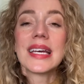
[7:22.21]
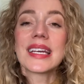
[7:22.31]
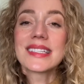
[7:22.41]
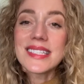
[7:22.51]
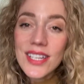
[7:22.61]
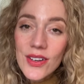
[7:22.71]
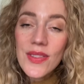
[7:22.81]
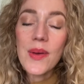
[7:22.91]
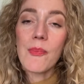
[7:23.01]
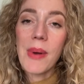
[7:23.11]
consider
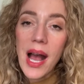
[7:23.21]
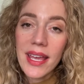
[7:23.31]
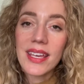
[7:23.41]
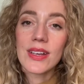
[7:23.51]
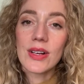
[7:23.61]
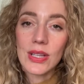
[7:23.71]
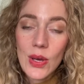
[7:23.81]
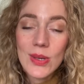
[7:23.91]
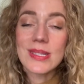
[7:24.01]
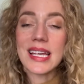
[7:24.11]
that buying
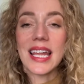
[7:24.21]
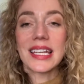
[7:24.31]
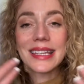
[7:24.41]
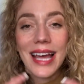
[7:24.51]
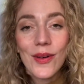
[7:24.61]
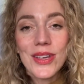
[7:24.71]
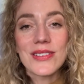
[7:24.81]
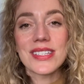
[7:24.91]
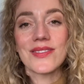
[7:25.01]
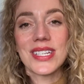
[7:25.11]
clothes and allowing
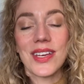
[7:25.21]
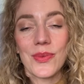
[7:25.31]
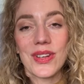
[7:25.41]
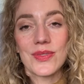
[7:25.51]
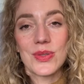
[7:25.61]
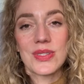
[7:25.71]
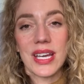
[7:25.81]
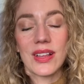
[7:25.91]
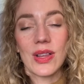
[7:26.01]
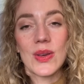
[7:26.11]
yourself to get rid of too
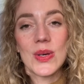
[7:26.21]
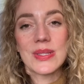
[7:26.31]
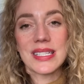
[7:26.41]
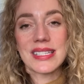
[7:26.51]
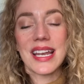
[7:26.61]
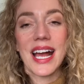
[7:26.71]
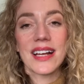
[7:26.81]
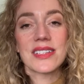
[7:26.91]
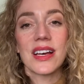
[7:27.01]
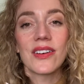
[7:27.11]
tight clothes is an
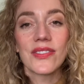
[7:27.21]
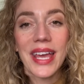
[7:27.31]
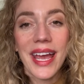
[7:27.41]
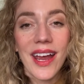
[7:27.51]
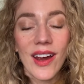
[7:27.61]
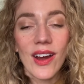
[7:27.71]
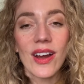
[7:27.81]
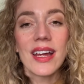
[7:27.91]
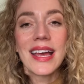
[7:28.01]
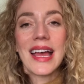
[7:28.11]
act of care